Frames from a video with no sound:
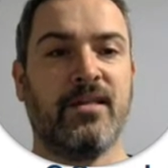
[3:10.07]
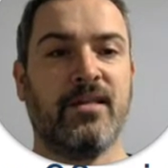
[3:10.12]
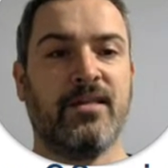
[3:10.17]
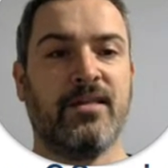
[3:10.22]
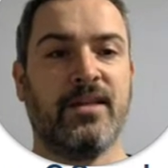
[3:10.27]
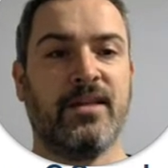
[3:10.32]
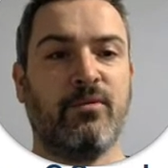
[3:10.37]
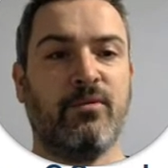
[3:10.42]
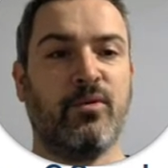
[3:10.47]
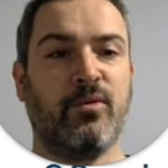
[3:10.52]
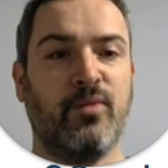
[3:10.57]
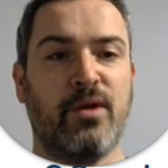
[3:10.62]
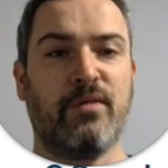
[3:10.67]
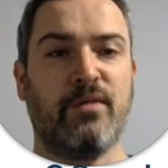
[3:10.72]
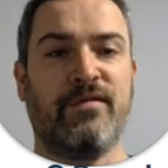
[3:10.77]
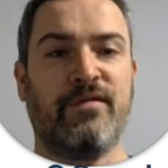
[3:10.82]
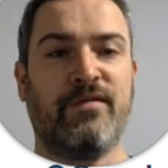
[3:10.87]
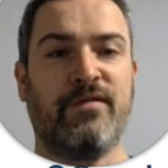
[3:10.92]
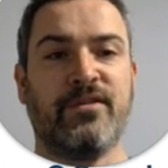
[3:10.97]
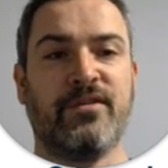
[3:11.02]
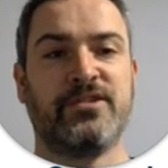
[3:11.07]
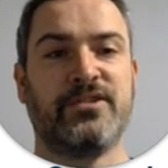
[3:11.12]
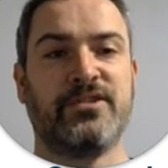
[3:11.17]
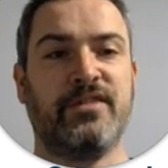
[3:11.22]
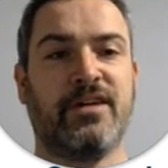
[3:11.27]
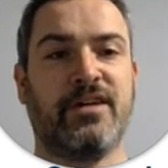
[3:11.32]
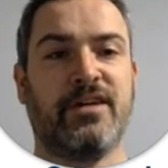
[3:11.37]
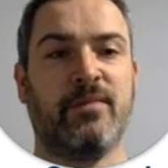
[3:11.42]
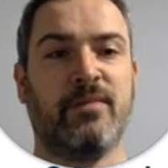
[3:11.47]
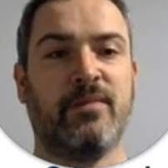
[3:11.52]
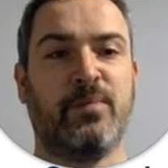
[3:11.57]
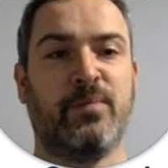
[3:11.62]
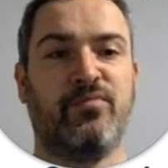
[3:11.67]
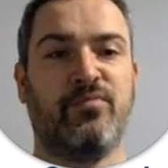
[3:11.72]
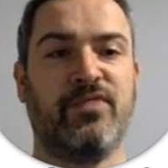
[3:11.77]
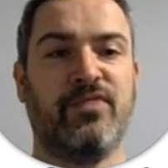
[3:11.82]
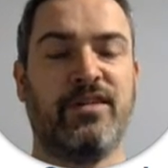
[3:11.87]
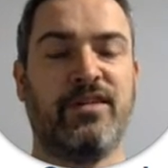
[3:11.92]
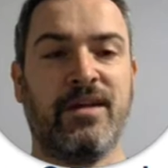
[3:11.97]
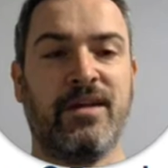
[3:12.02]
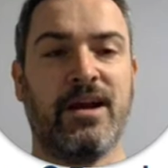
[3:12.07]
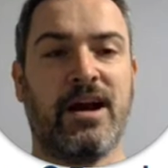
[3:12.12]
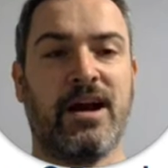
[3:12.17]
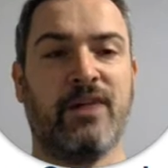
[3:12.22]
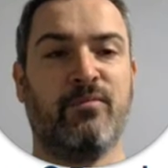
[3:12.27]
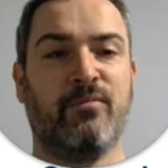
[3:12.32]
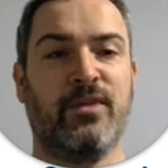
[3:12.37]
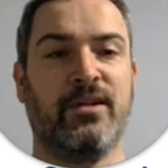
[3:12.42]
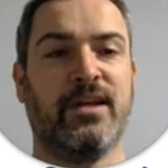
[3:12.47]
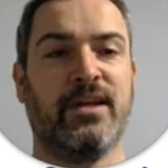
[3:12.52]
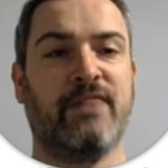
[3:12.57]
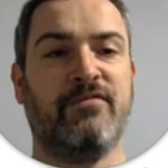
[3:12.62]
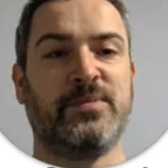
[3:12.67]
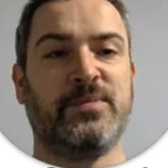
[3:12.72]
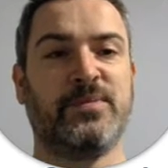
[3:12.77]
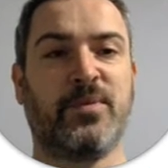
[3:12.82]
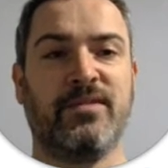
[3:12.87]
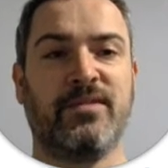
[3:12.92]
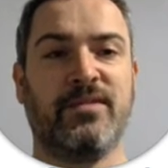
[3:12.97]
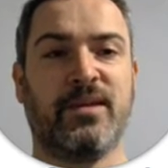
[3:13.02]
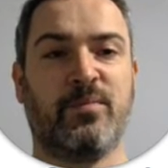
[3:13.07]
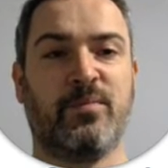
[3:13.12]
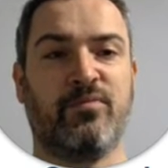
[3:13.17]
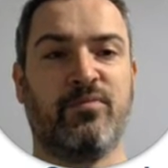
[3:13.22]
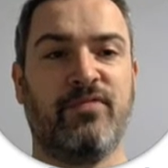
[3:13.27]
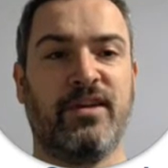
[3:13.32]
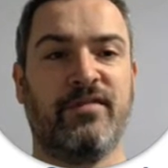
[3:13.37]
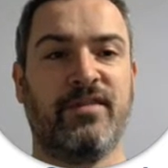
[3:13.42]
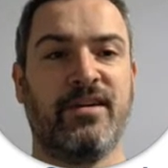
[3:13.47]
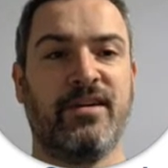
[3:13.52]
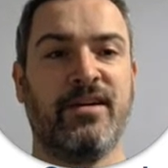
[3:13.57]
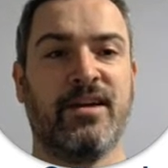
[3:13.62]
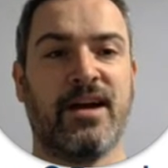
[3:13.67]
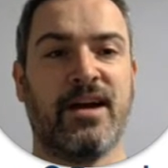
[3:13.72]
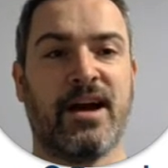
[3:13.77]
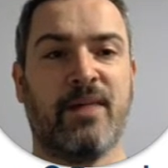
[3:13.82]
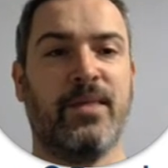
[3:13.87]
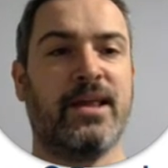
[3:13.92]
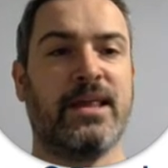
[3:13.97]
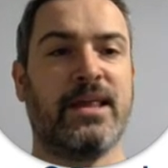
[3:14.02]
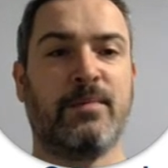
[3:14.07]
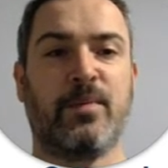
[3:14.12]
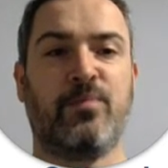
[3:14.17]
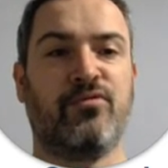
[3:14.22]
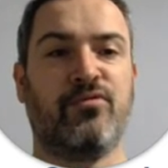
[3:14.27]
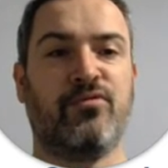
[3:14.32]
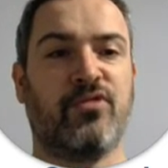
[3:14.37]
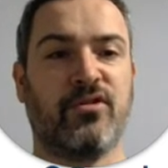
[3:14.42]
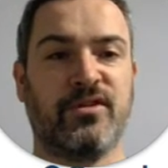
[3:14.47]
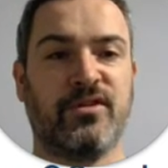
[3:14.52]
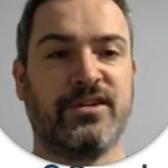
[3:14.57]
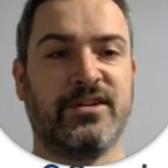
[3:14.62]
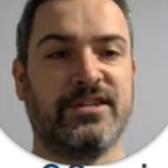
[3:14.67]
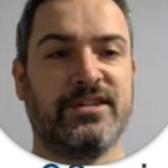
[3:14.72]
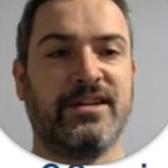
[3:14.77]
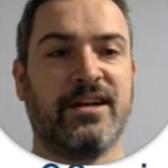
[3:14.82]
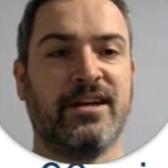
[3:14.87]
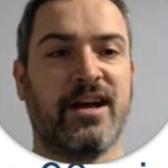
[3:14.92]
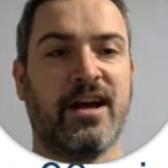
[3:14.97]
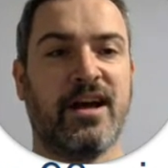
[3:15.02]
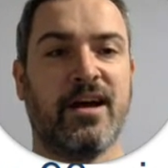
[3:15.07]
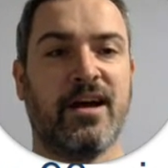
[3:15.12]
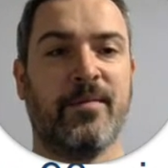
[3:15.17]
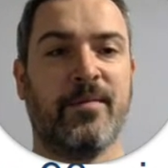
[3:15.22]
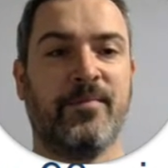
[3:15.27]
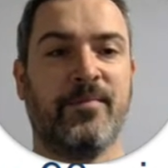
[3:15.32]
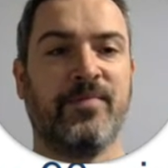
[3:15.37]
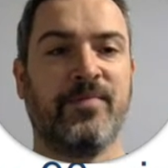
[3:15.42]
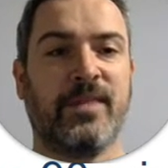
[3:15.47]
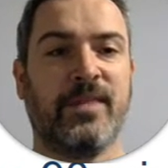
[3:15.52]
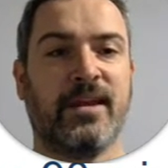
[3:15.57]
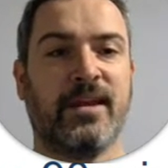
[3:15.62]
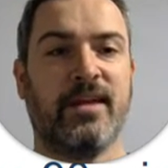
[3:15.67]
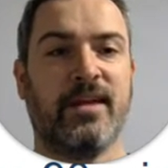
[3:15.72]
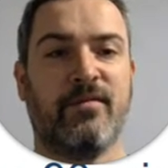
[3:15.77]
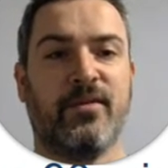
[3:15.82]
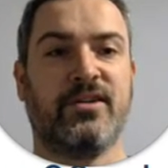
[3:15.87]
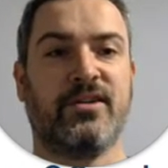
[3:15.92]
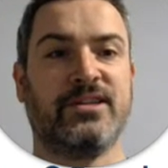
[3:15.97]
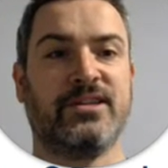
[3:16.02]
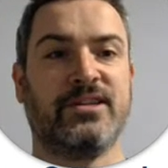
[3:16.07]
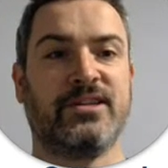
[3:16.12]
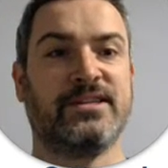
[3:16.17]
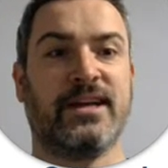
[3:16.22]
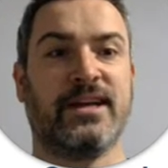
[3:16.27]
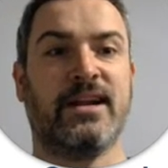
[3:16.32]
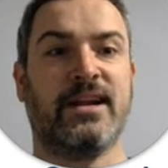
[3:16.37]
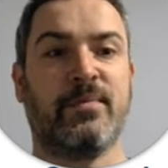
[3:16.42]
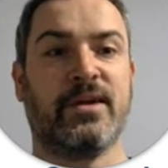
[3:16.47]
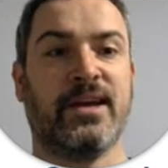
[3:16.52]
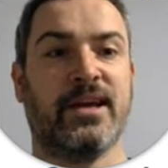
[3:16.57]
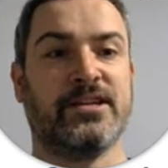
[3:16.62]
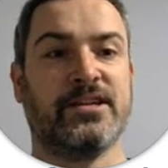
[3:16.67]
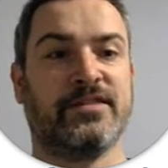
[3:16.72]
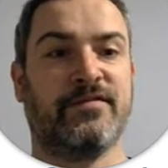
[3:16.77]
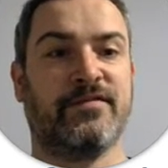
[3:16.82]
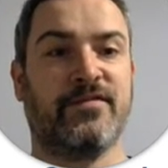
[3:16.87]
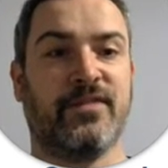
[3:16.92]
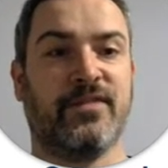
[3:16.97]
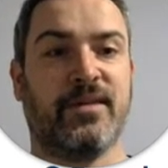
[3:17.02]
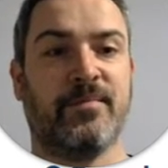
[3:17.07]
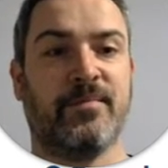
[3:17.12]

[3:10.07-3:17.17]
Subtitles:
They would work with us to develop a brief, and we then respond to that brief and make them a product if we are designing an application for them.